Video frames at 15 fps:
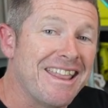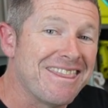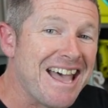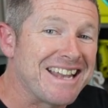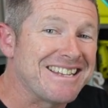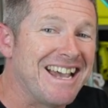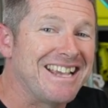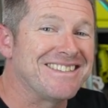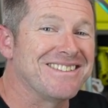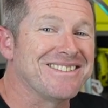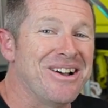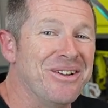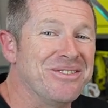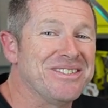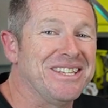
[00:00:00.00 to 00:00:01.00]
that takes
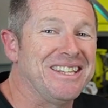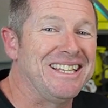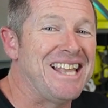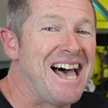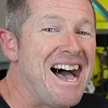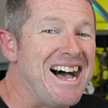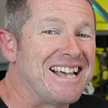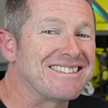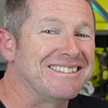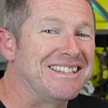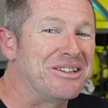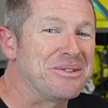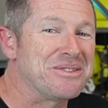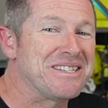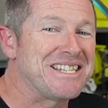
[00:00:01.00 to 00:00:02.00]
us on to the last
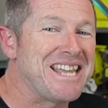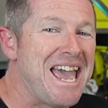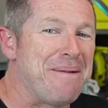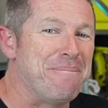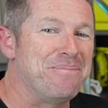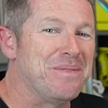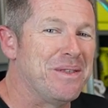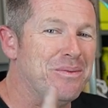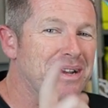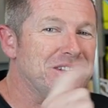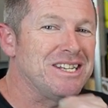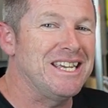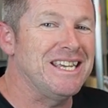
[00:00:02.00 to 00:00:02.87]
little step, which